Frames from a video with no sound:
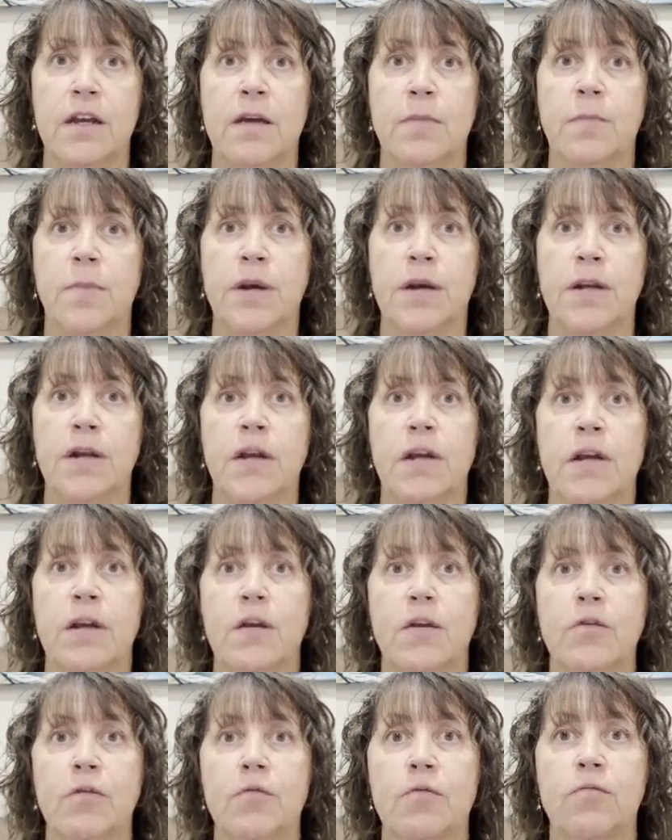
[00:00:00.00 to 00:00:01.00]
But
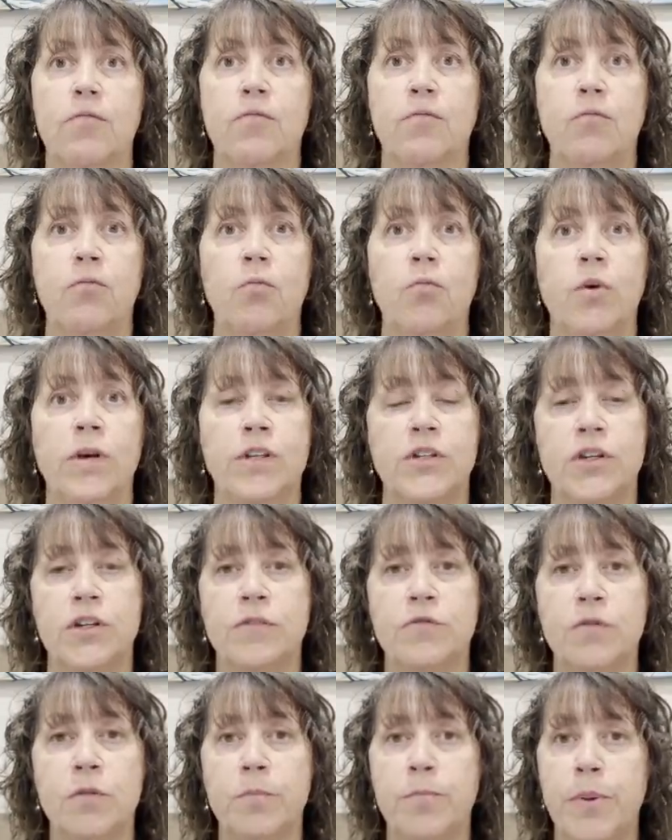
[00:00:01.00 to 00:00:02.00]

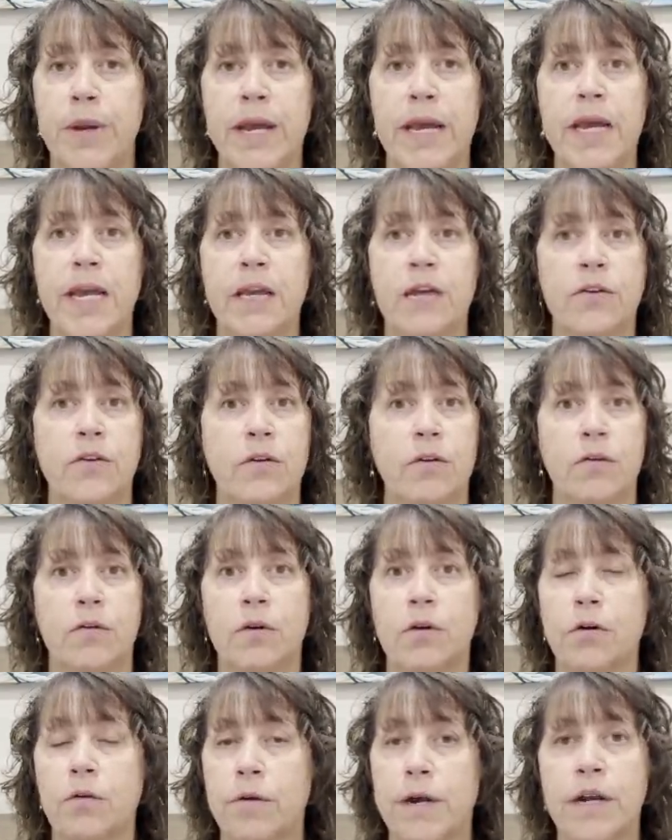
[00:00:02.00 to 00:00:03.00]
whichever bank
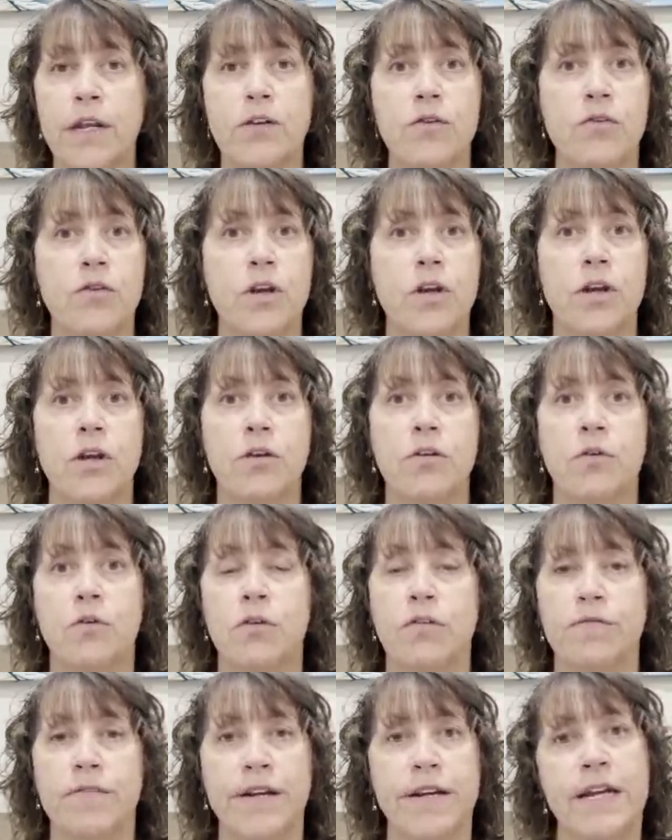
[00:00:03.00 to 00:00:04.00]
or credit union
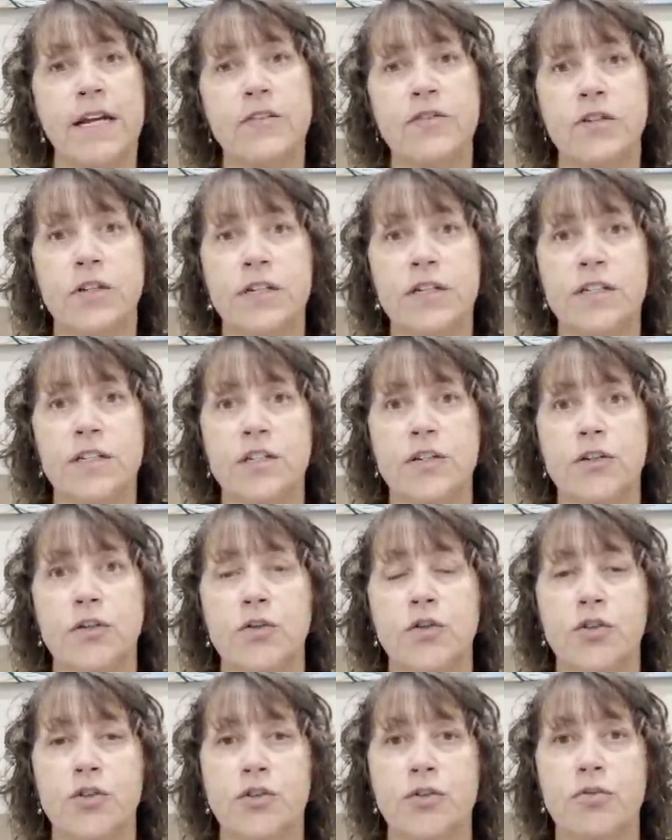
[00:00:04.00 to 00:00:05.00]
or financial
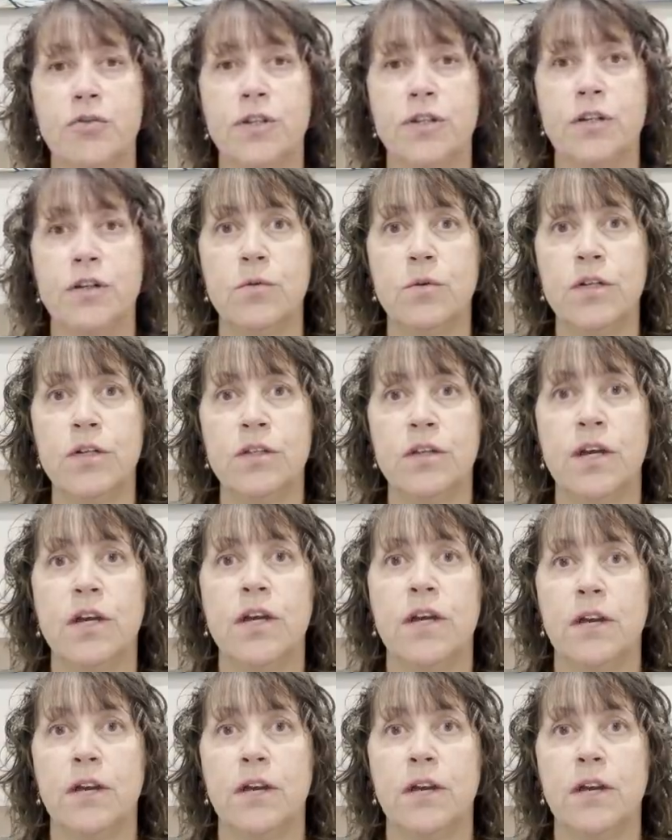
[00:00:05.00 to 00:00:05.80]
institution you deal with,